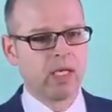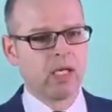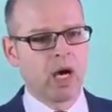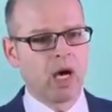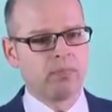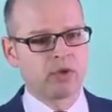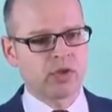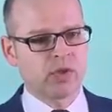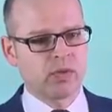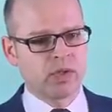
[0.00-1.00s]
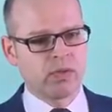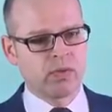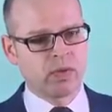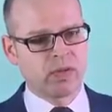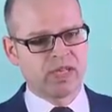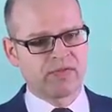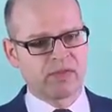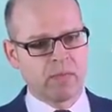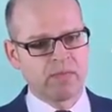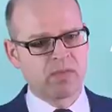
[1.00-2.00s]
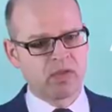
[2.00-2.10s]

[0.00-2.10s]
Um, just to, to, to give some,